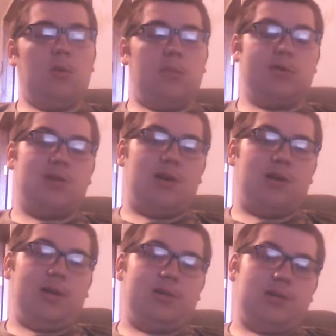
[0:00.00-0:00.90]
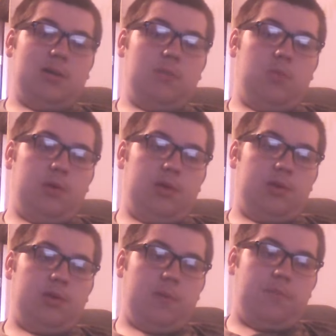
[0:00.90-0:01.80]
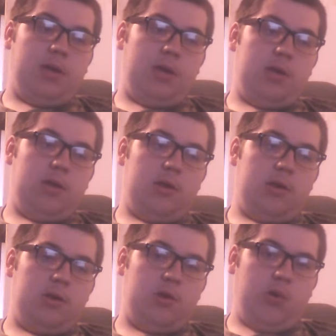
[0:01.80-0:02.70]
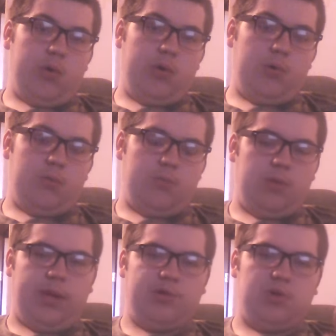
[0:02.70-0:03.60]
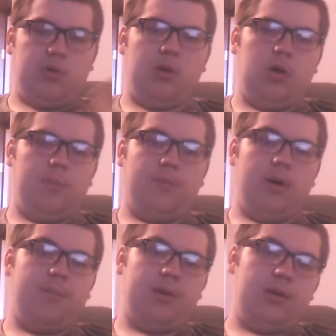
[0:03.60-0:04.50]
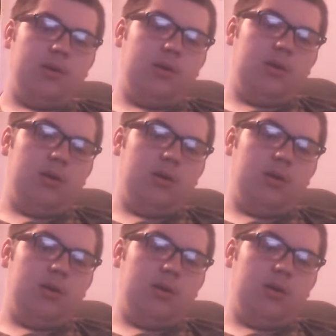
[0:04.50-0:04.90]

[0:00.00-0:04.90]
Most starter kits come with a pen, oil, well not usually, a pen,